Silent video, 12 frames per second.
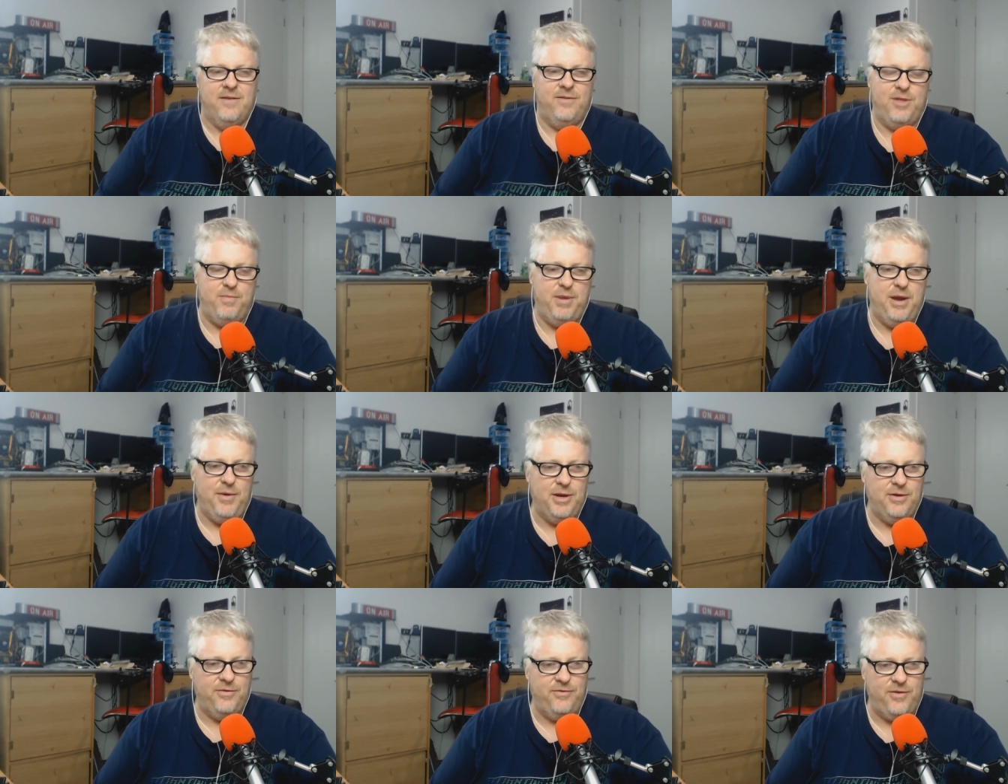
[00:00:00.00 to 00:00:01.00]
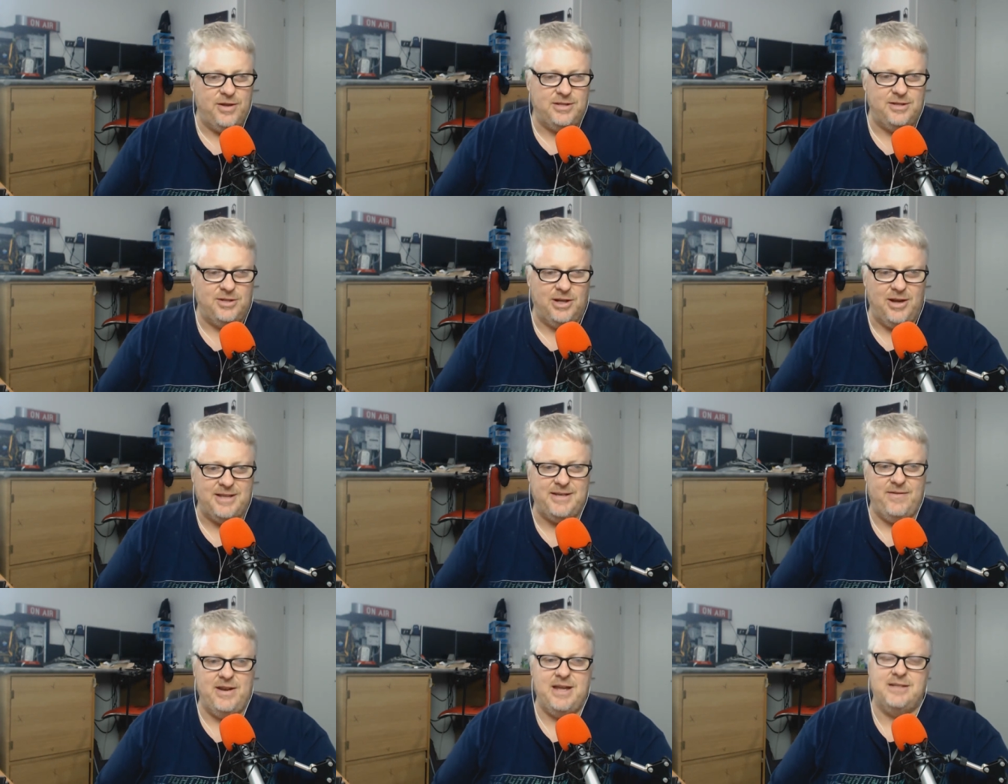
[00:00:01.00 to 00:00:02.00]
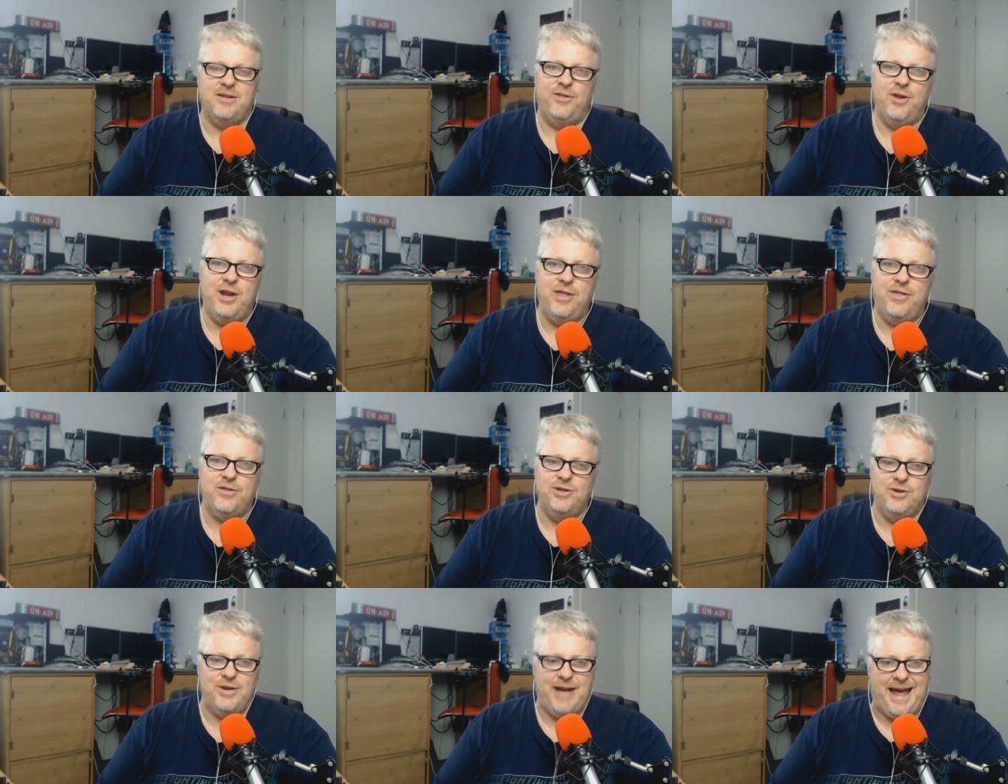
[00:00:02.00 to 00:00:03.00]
for the period of 1st of July 17 to 30th of June